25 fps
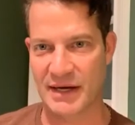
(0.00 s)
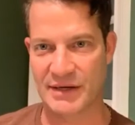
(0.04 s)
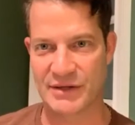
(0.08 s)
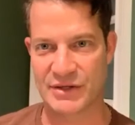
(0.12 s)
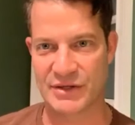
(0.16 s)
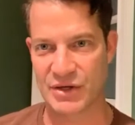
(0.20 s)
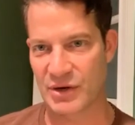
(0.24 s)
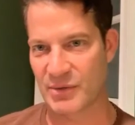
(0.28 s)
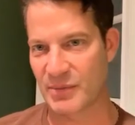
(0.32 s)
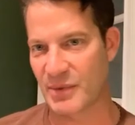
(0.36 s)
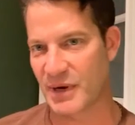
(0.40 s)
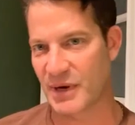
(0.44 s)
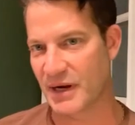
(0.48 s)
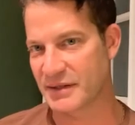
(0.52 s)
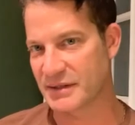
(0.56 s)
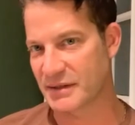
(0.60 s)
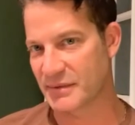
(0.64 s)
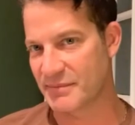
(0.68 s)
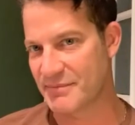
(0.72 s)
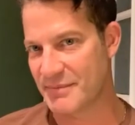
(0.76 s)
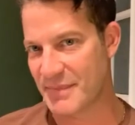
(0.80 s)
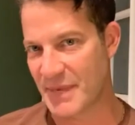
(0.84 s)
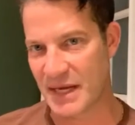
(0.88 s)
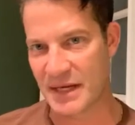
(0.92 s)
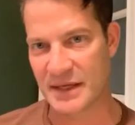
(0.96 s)
Jeremiah is
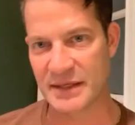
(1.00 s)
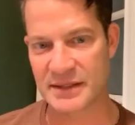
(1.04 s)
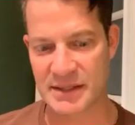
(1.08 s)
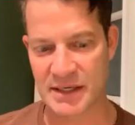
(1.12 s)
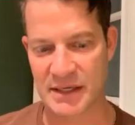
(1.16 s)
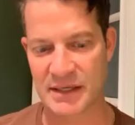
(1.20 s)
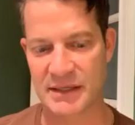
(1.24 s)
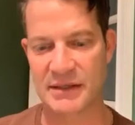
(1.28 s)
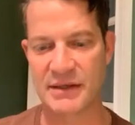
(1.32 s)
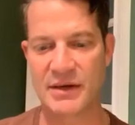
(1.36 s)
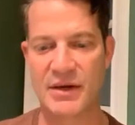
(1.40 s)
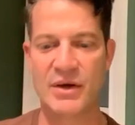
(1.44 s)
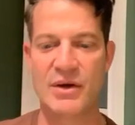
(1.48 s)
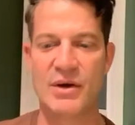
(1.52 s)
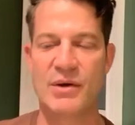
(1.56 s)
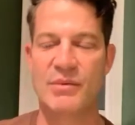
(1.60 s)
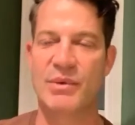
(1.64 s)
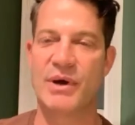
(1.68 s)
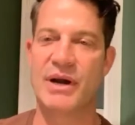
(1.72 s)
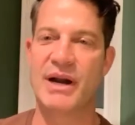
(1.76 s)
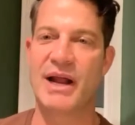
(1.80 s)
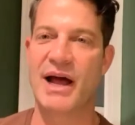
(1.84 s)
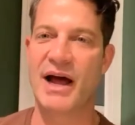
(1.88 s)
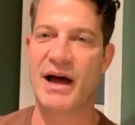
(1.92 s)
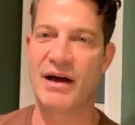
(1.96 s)
amazing.
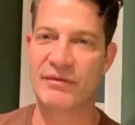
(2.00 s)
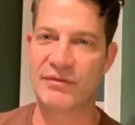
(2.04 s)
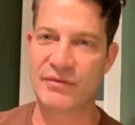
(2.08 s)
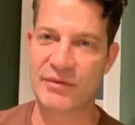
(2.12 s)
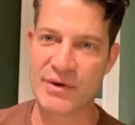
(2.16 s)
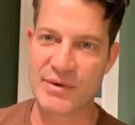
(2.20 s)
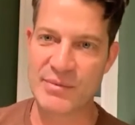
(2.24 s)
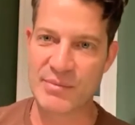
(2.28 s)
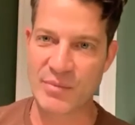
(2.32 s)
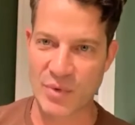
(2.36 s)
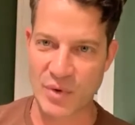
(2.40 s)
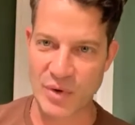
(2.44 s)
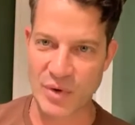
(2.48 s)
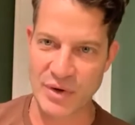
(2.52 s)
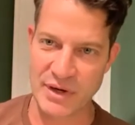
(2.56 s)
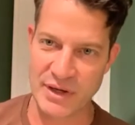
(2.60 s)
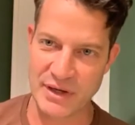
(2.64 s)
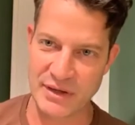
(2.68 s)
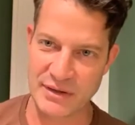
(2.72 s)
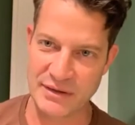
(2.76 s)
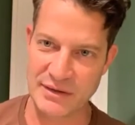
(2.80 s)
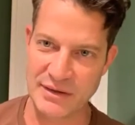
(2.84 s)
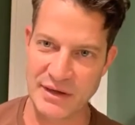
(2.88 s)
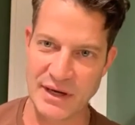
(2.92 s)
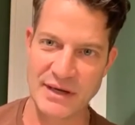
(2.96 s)
But every
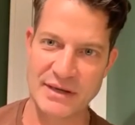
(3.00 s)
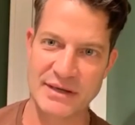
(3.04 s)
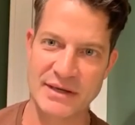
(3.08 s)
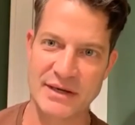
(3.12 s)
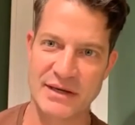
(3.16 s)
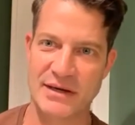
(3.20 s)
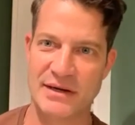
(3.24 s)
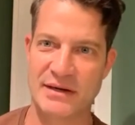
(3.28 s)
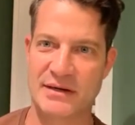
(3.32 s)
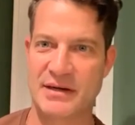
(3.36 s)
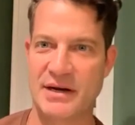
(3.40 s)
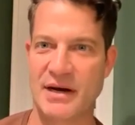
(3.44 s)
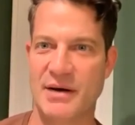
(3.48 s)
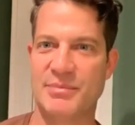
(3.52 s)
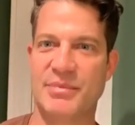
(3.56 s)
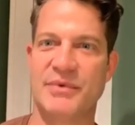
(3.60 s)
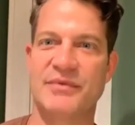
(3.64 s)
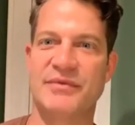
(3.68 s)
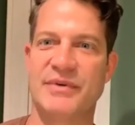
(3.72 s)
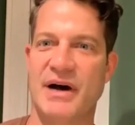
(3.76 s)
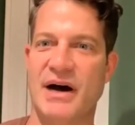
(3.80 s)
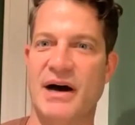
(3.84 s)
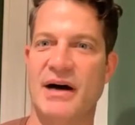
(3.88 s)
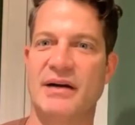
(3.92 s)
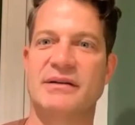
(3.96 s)
morning I get a cup of
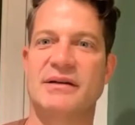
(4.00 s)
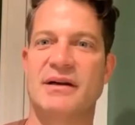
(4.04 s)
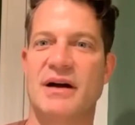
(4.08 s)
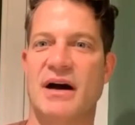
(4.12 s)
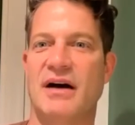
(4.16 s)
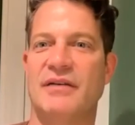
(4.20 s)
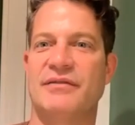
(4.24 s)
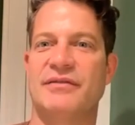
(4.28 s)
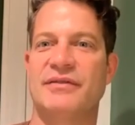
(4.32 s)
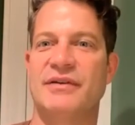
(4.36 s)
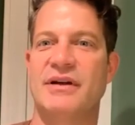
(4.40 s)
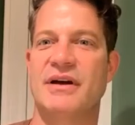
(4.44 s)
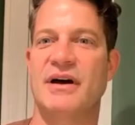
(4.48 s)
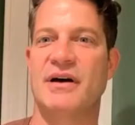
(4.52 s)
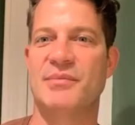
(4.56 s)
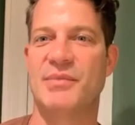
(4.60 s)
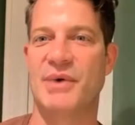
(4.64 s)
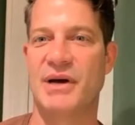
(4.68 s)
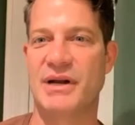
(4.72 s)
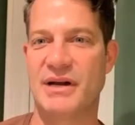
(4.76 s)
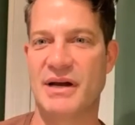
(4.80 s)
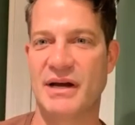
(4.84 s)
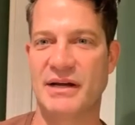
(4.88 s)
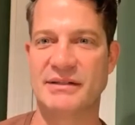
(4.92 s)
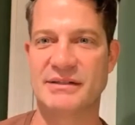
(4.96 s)
hot coffee on my
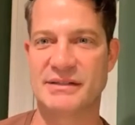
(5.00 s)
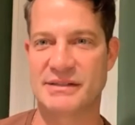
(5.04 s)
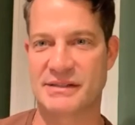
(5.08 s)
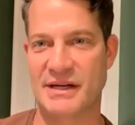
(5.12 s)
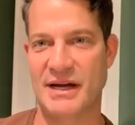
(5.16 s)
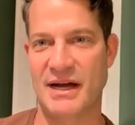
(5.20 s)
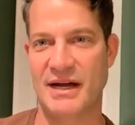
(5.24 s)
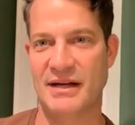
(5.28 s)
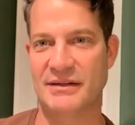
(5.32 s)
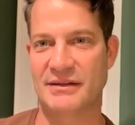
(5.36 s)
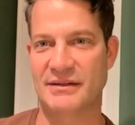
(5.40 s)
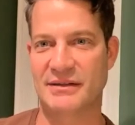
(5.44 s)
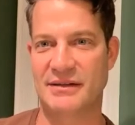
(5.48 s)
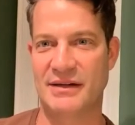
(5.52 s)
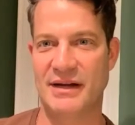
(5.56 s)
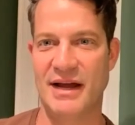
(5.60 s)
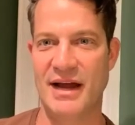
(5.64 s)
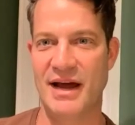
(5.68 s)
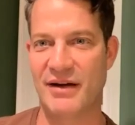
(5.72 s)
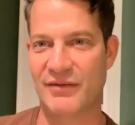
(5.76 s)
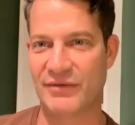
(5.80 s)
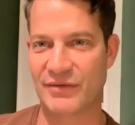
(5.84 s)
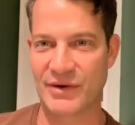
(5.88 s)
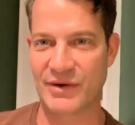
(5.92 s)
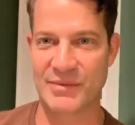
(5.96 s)
nightstand
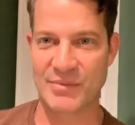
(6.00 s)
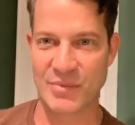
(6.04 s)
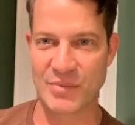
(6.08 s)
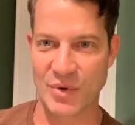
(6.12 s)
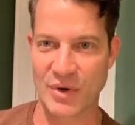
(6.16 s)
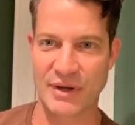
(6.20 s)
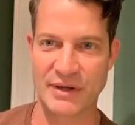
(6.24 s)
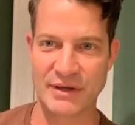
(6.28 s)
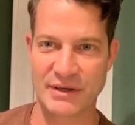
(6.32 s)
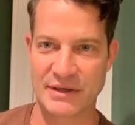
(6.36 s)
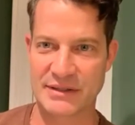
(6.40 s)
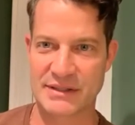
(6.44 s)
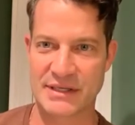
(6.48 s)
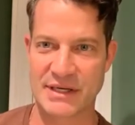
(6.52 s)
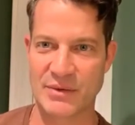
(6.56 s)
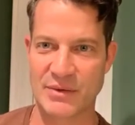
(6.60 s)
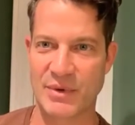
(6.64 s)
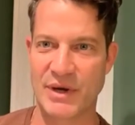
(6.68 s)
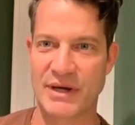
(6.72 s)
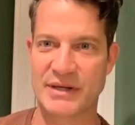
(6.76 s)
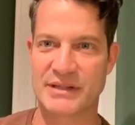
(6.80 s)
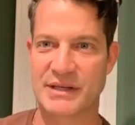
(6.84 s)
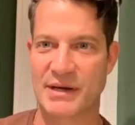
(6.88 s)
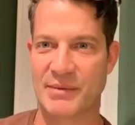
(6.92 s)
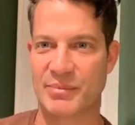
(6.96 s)
every morning because he
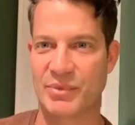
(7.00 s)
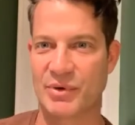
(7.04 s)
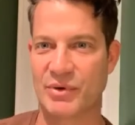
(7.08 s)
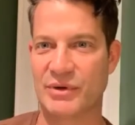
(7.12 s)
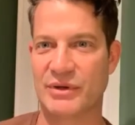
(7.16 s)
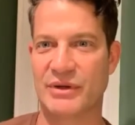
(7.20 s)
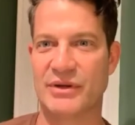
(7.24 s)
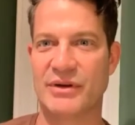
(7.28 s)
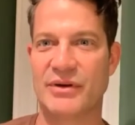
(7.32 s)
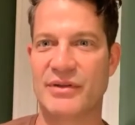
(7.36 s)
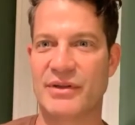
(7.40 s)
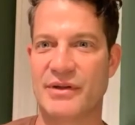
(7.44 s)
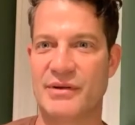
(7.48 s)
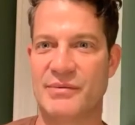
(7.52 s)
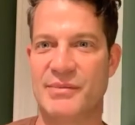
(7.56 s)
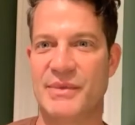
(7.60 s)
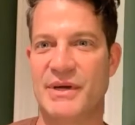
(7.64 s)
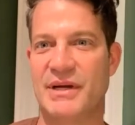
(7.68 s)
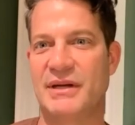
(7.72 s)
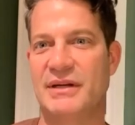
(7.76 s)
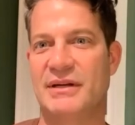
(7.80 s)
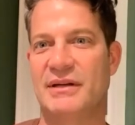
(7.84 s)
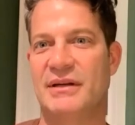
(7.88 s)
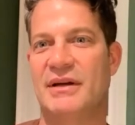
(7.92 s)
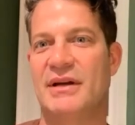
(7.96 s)
wakes up earlier than
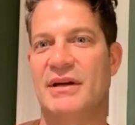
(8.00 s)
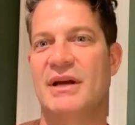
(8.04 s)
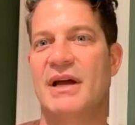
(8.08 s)
me.